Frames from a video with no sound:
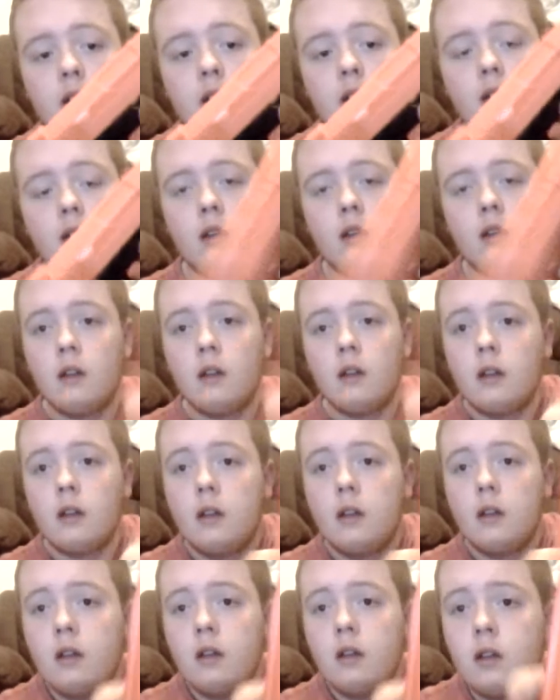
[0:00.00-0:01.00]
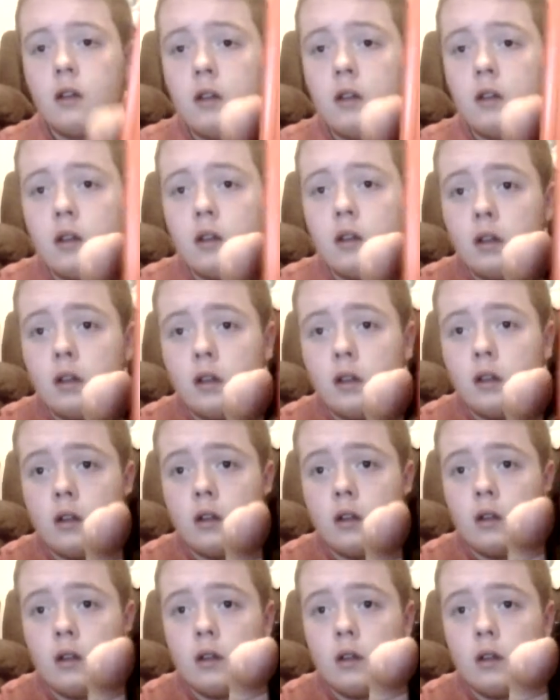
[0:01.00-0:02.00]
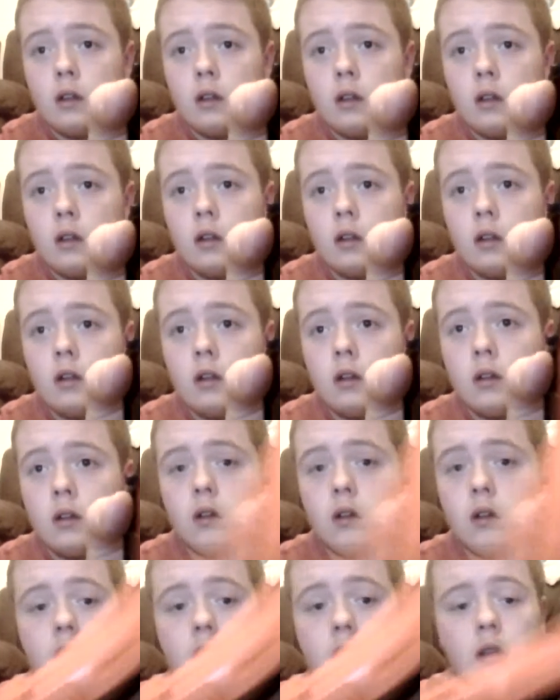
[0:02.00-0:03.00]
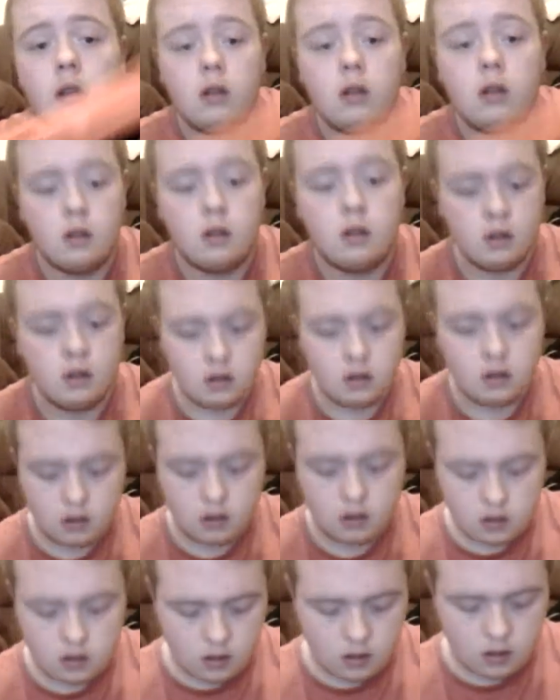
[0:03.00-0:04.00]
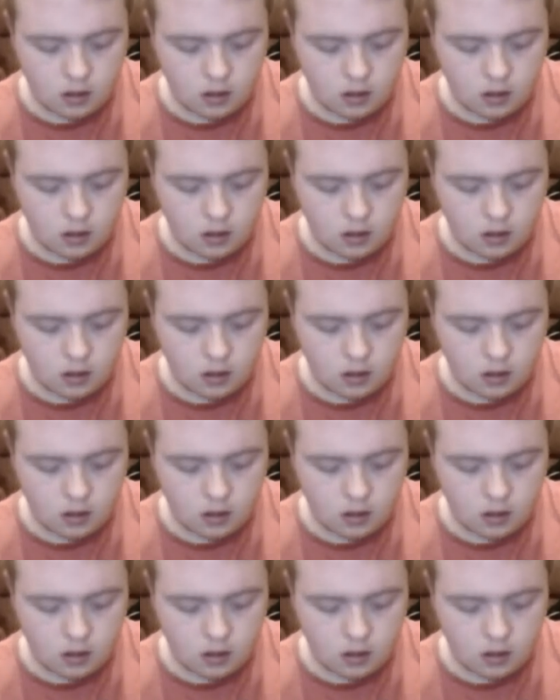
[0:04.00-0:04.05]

(no one is talking)